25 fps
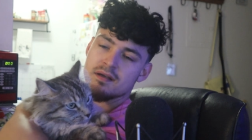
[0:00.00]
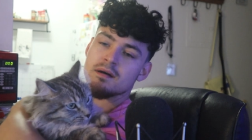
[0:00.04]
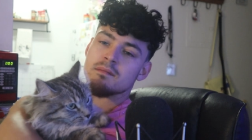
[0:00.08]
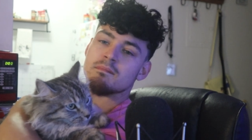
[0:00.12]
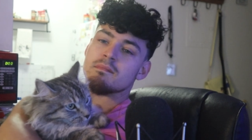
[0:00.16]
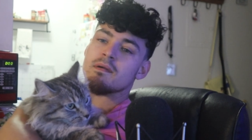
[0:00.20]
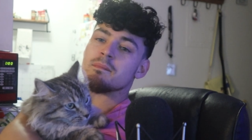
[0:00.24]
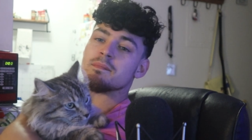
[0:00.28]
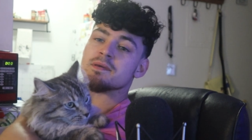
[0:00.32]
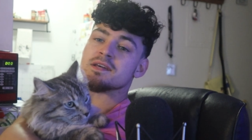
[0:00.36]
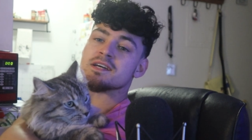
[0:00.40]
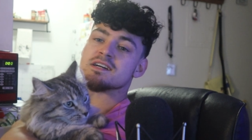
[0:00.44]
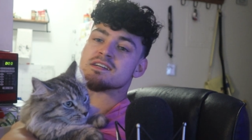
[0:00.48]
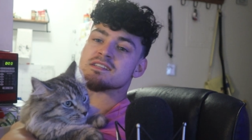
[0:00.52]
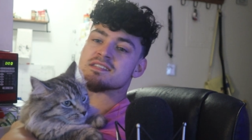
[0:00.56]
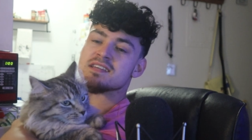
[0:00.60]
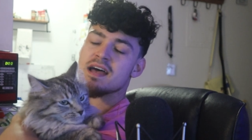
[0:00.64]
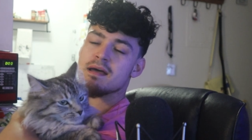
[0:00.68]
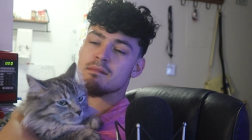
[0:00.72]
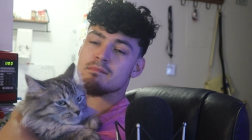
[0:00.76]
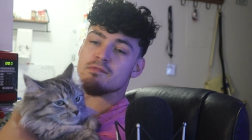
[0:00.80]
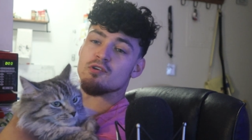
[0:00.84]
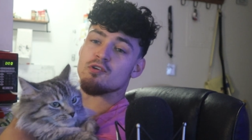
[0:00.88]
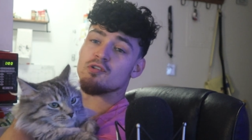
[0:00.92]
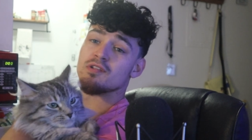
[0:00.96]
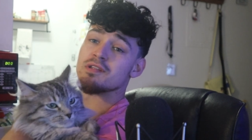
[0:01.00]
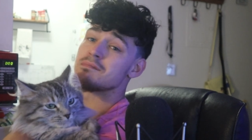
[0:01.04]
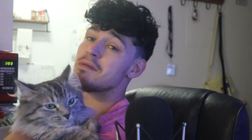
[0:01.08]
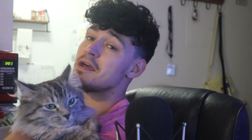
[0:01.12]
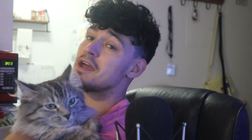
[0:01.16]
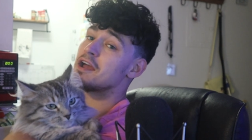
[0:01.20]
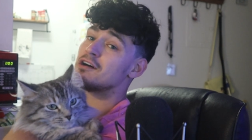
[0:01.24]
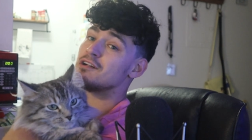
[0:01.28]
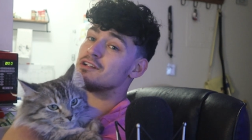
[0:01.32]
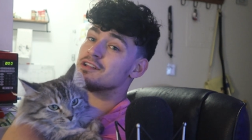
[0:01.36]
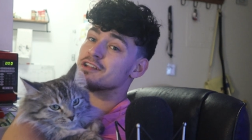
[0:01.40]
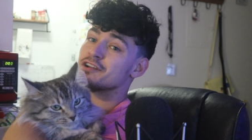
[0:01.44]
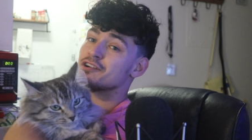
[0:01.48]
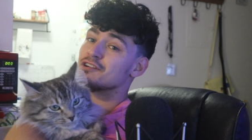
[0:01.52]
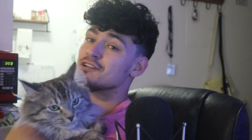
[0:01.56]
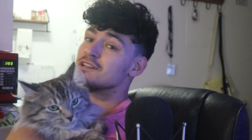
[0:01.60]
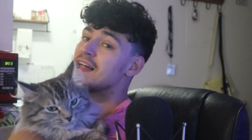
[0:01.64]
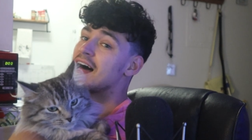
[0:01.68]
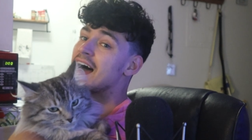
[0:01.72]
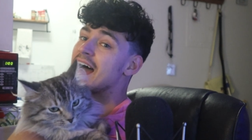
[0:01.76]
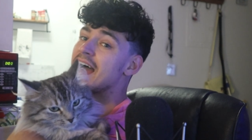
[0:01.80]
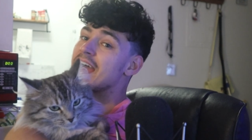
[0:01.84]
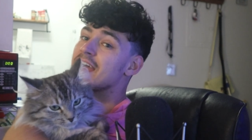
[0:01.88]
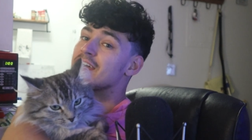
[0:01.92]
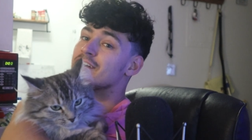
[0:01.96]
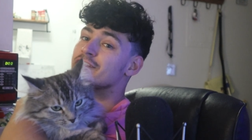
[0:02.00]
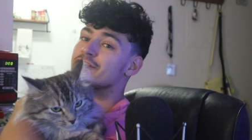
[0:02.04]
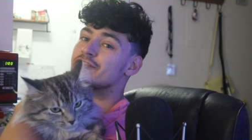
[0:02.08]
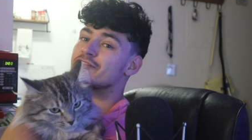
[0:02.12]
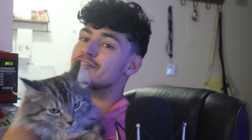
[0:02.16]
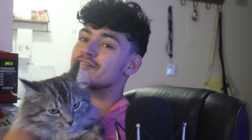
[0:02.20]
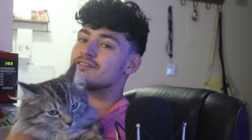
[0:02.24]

But because I'm the only male in her life,